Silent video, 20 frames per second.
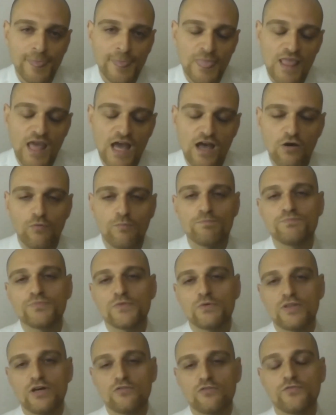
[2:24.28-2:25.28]
Now,
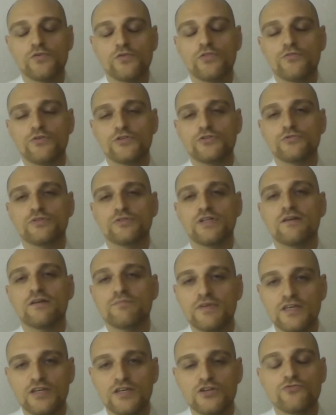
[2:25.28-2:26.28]
without further ado, let
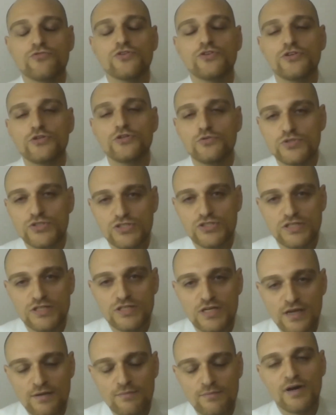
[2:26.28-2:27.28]
me introduce
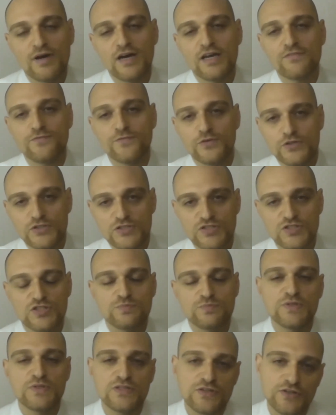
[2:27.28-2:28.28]
my first
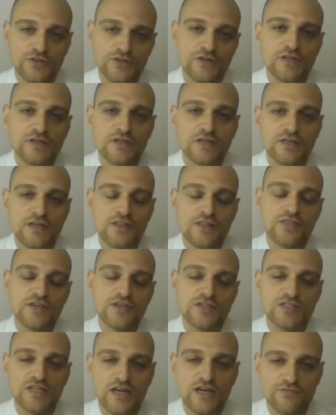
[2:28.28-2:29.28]
speaker
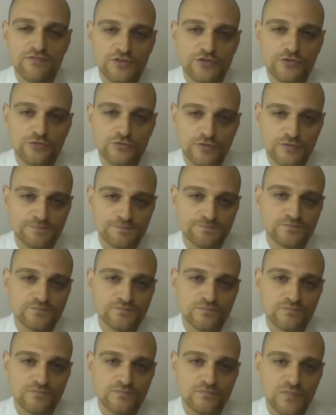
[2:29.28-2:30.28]
this afternoon,
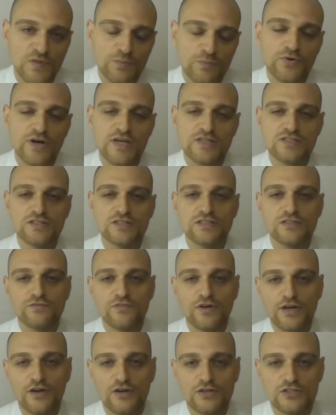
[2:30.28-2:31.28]
the President of
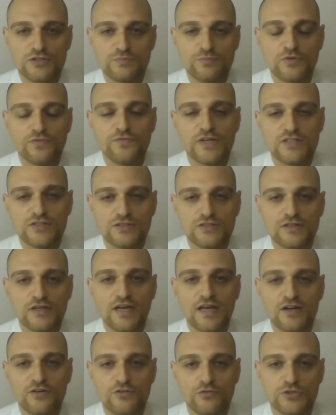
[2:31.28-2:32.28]
IOSH, Professor
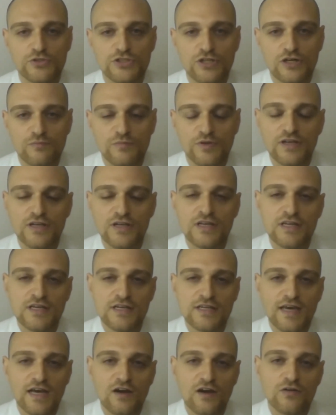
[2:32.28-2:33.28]
Andrew Sharman.
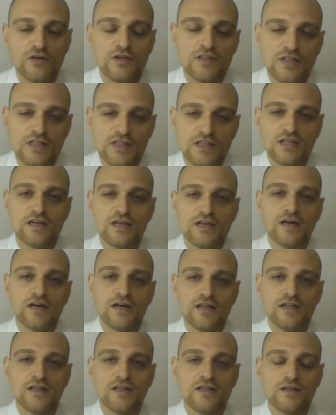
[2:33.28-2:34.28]
Now,
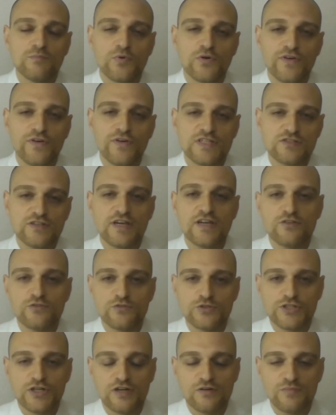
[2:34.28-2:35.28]
Professor Andrew
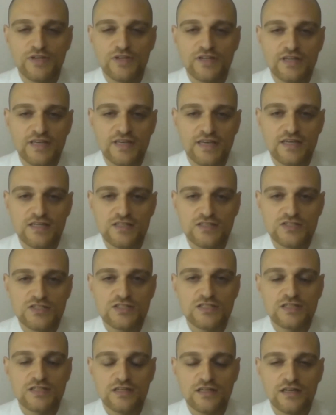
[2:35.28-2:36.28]
Sharman
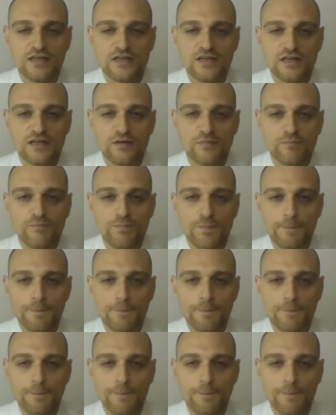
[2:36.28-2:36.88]
is a